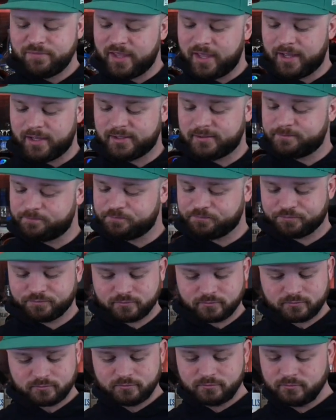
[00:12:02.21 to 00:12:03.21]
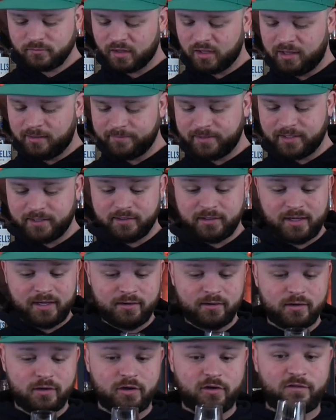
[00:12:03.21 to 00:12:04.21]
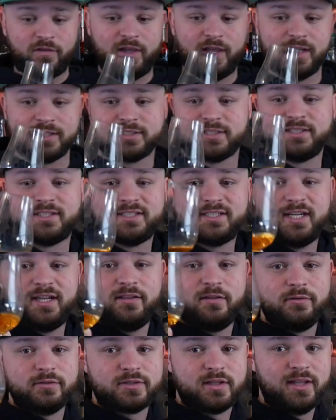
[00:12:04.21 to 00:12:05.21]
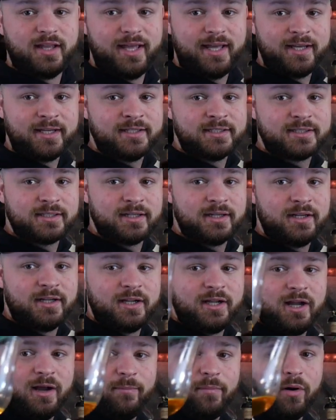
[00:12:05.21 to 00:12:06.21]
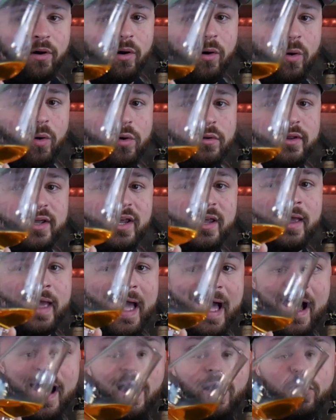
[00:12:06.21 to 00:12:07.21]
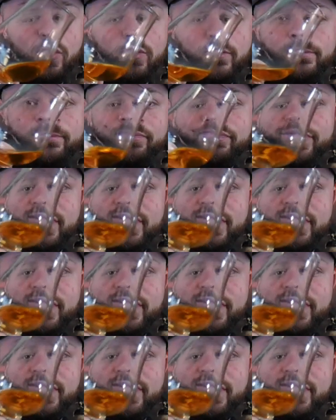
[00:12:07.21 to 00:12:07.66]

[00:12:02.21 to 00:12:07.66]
And I mean, I don't know if you guys can see those legs, but holy cow,